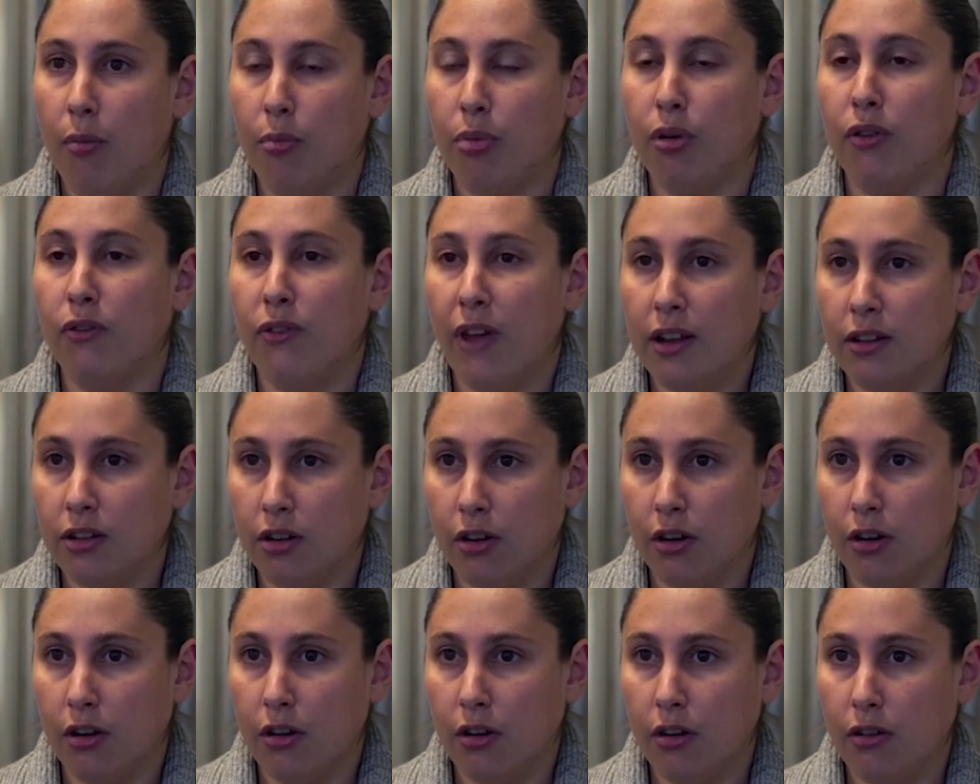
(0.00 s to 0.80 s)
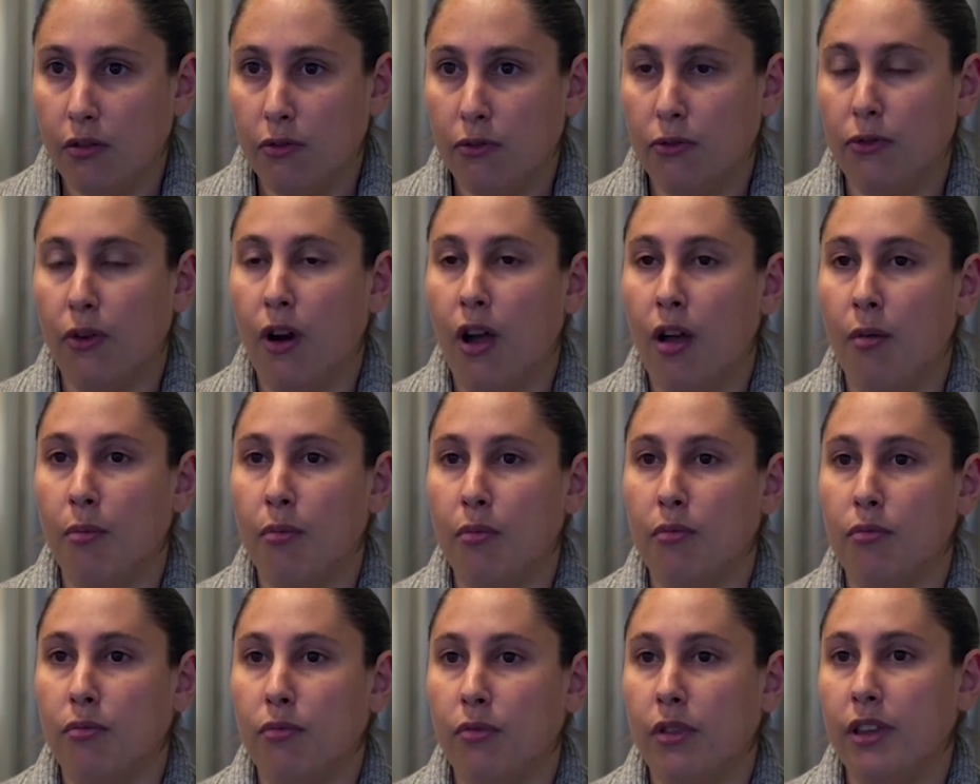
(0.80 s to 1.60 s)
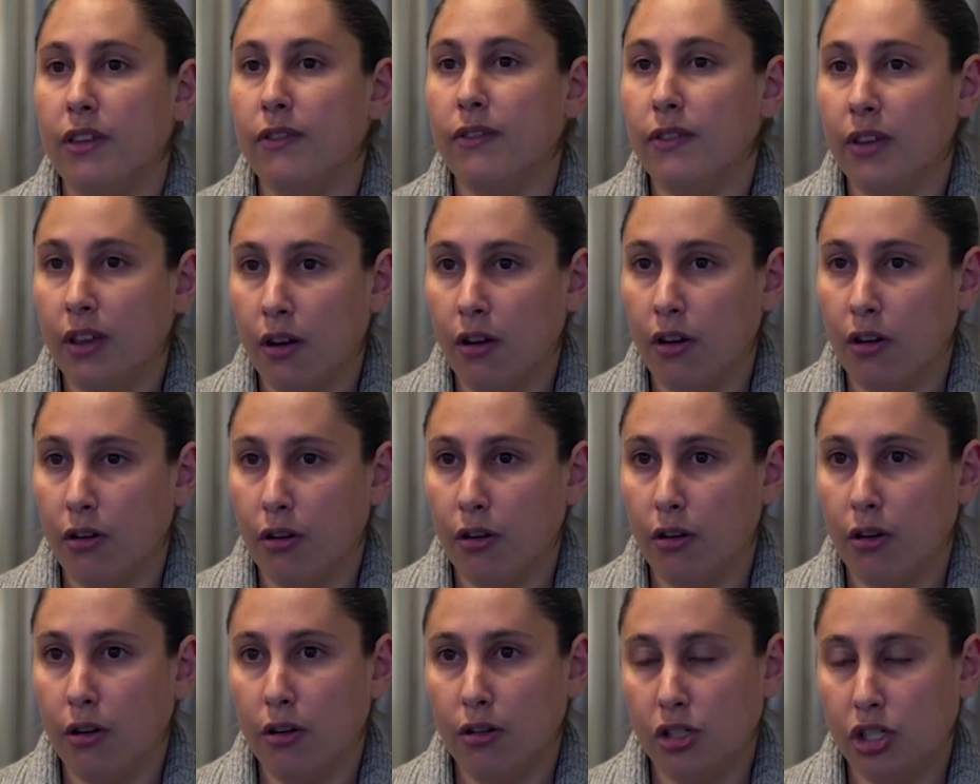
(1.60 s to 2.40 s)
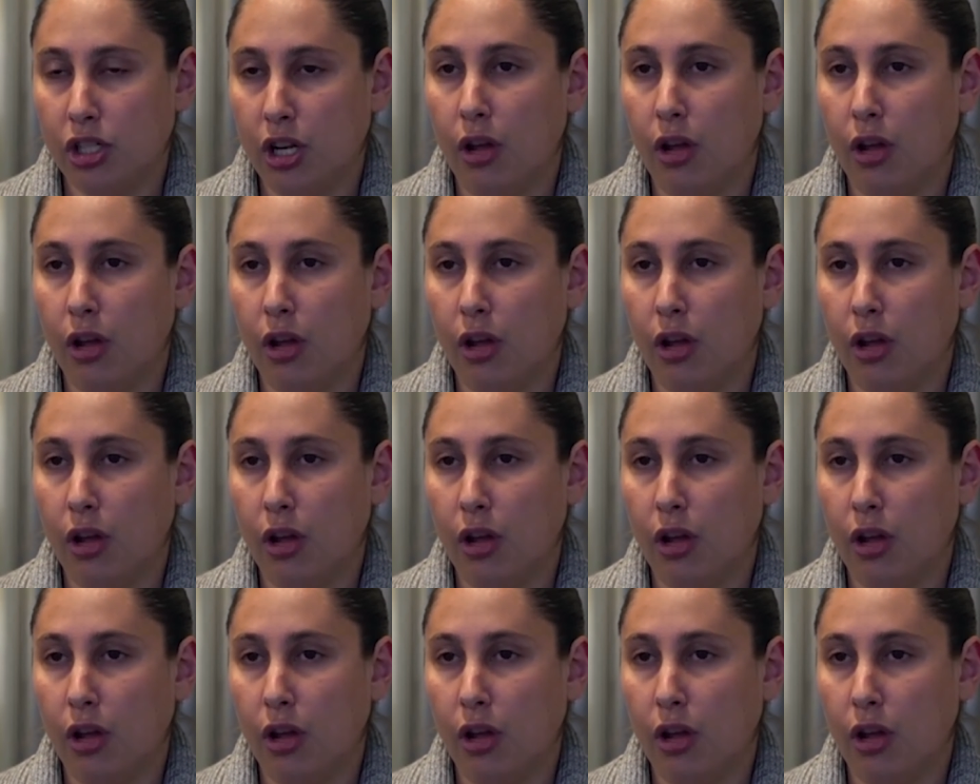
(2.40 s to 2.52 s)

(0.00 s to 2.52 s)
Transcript: prevent her from leaving her